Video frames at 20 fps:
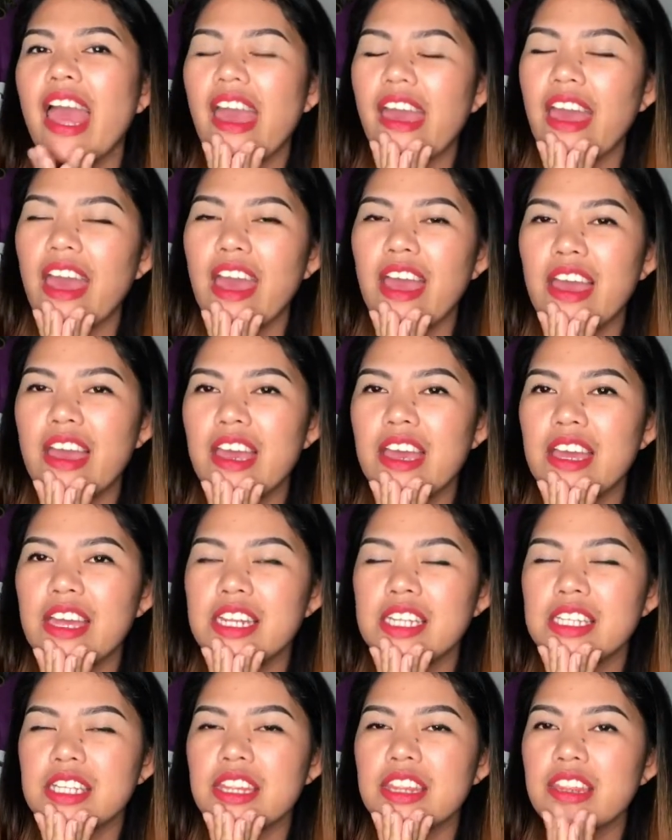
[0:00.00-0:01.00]

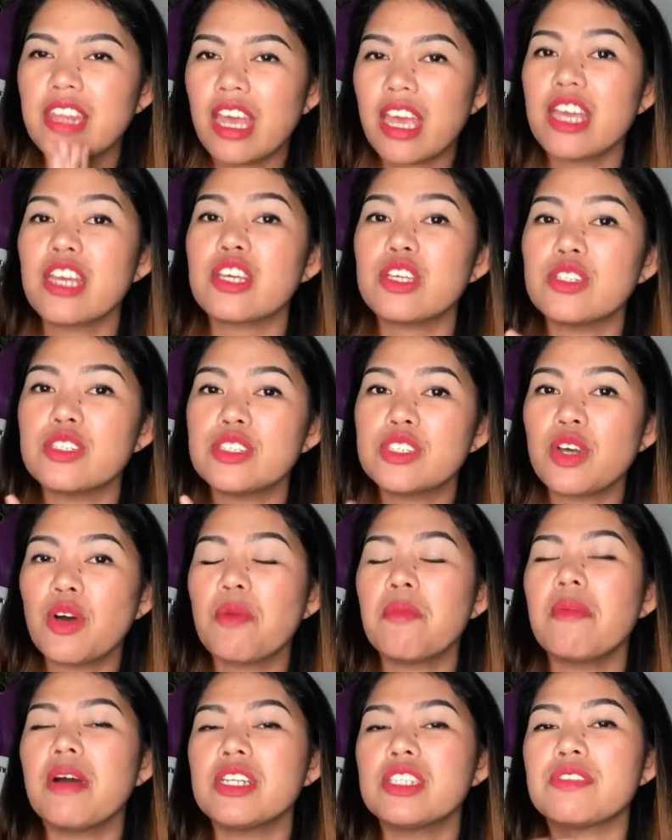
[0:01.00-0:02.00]
And thank you
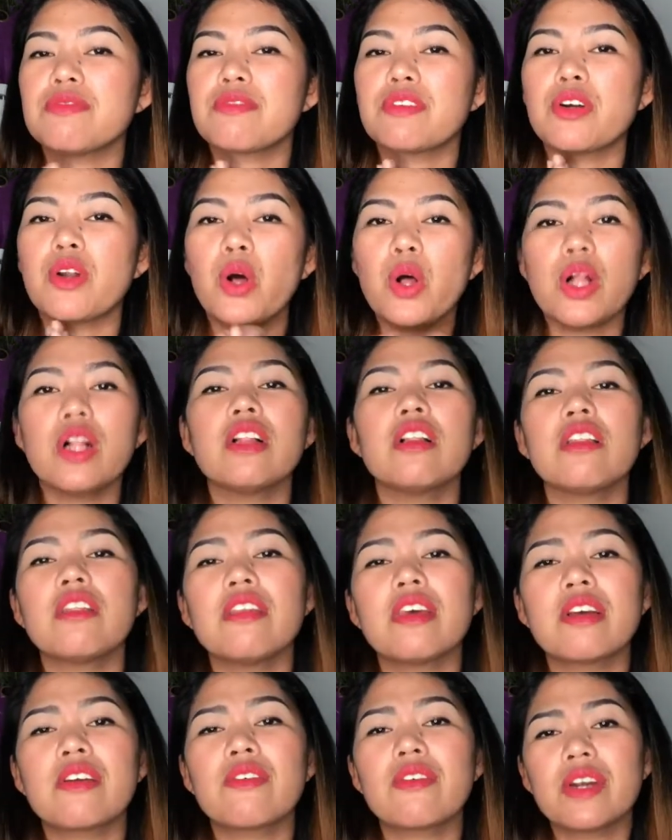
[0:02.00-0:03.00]
so much for all
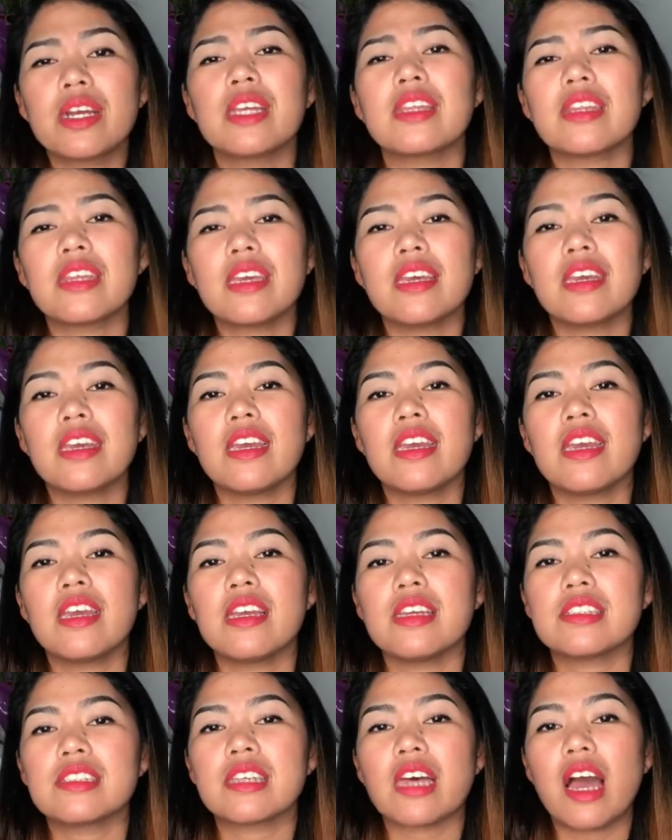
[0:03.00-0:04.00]
the
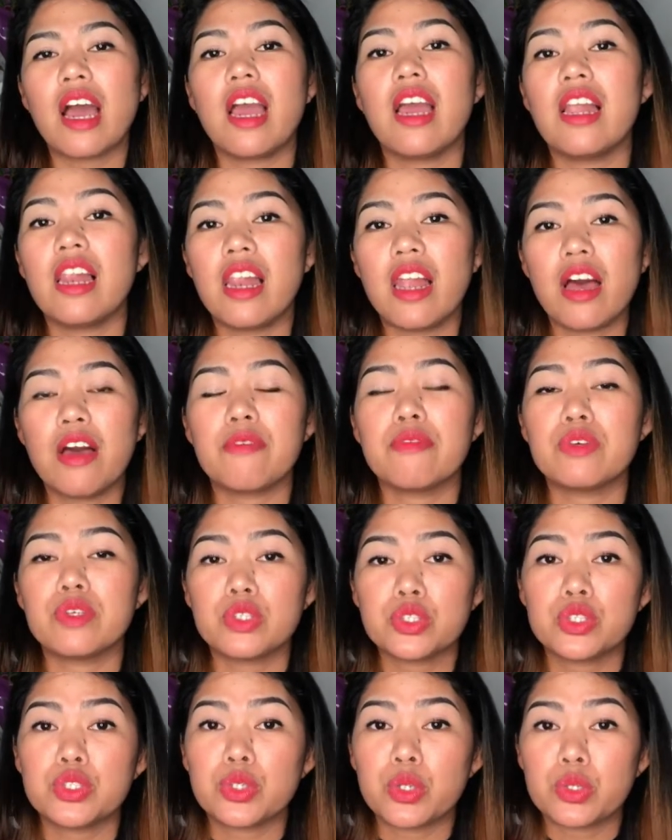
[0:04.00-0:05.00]
greetings. I love
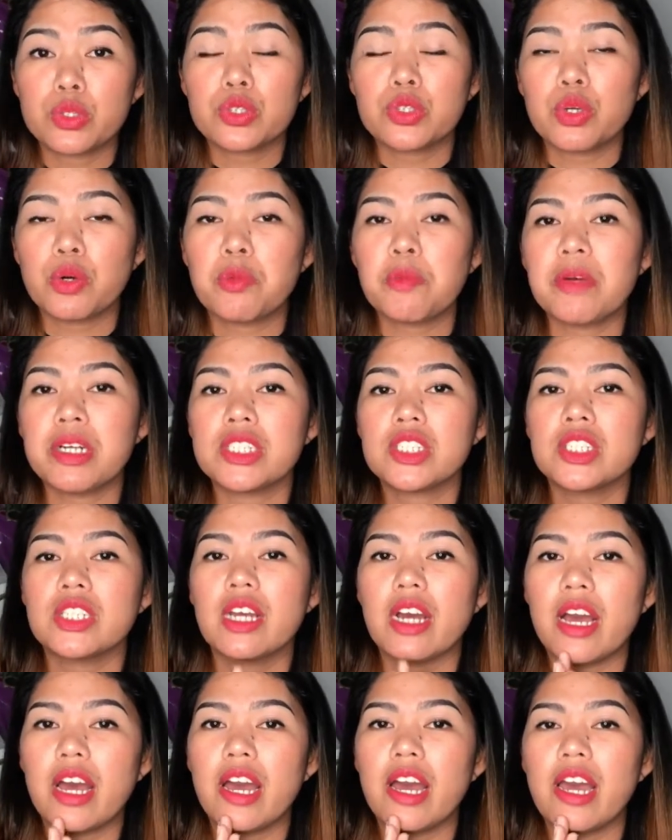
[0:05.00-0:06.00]
you so, so much,
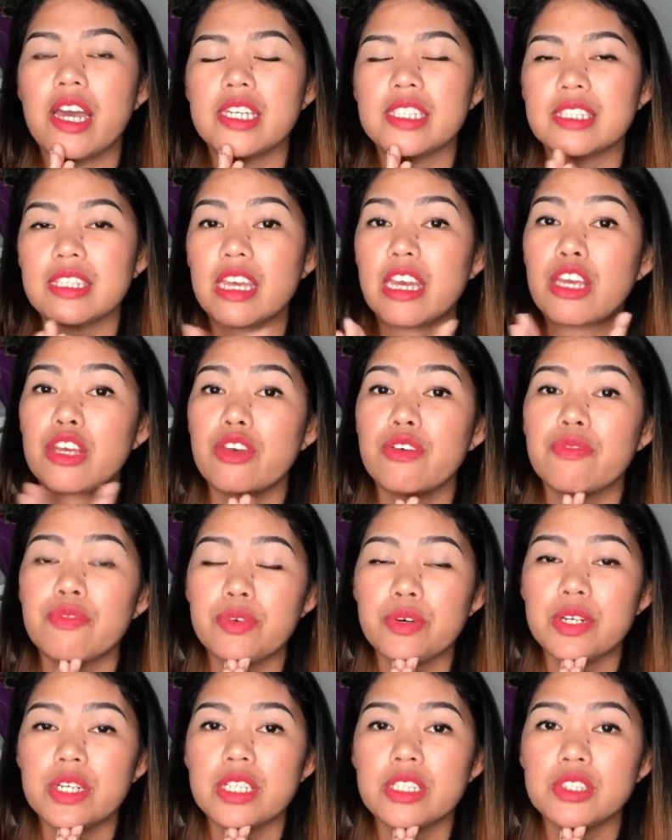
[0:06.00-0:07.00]
guys. Thank you
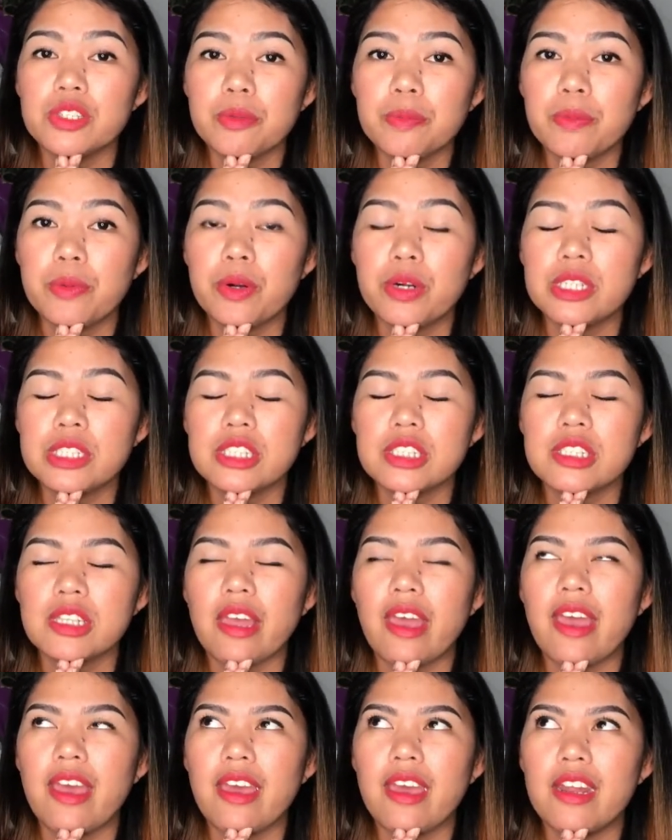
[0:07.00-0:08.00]
for the support.
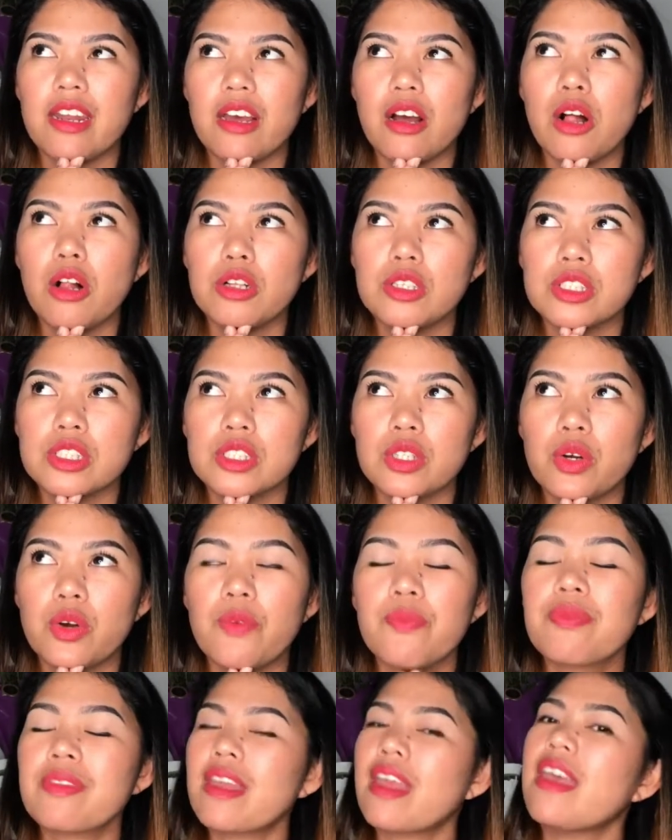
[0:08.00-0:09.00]
And
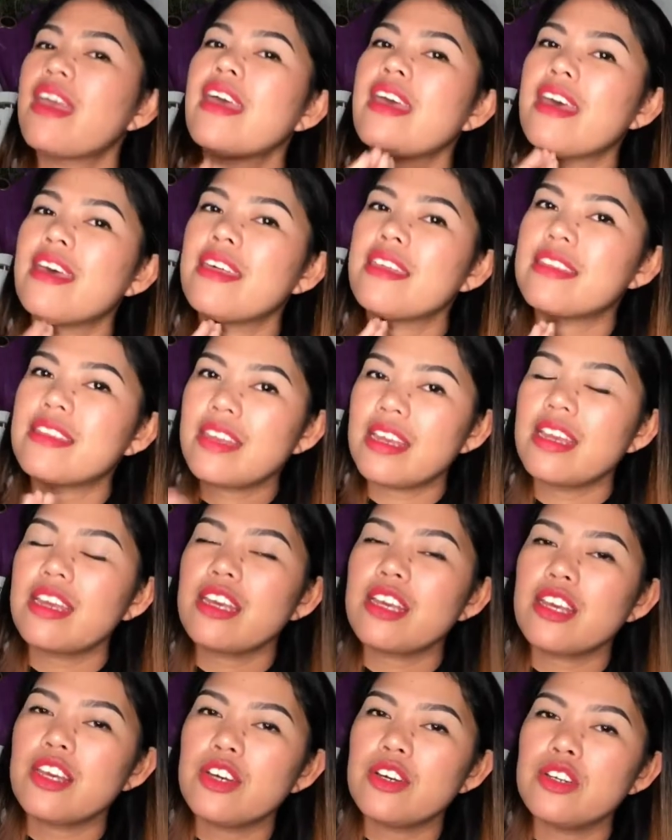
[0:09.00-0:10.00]
also,
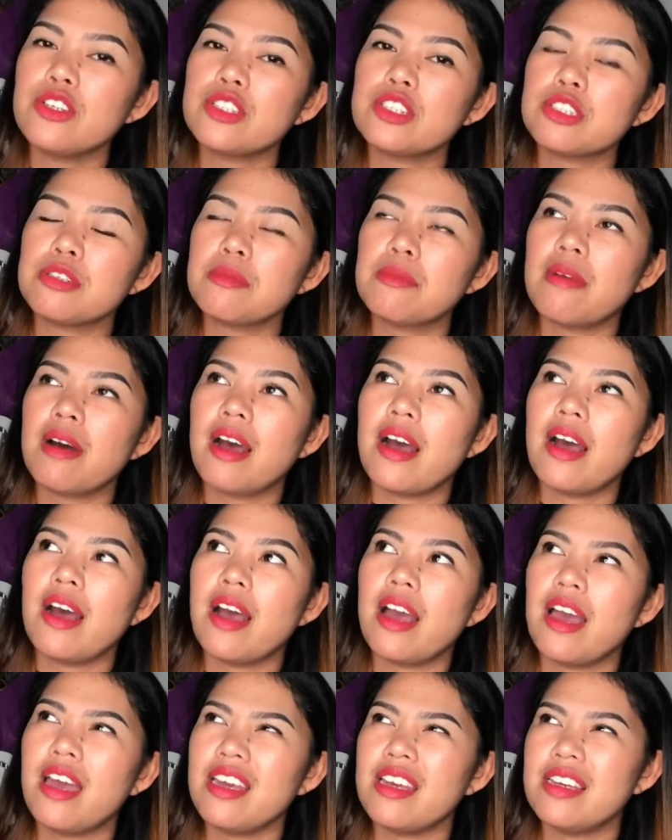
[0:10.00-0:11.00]
thank you to
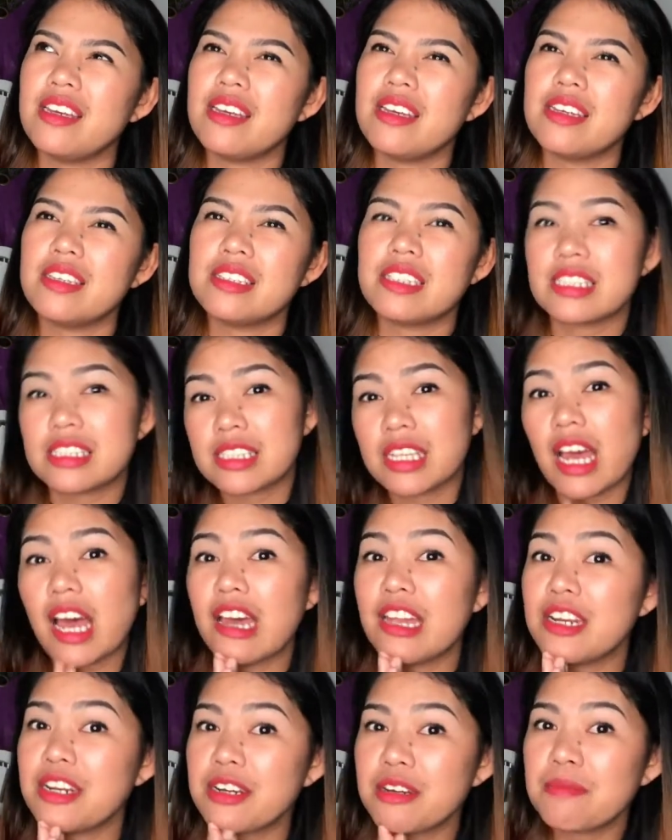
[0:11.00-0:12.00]
my
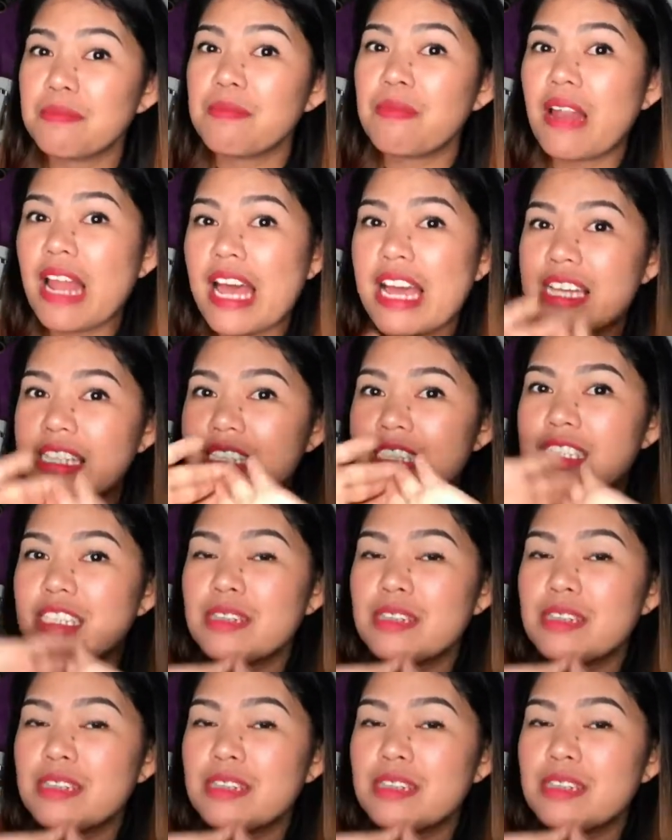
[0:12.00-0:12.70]
600 plus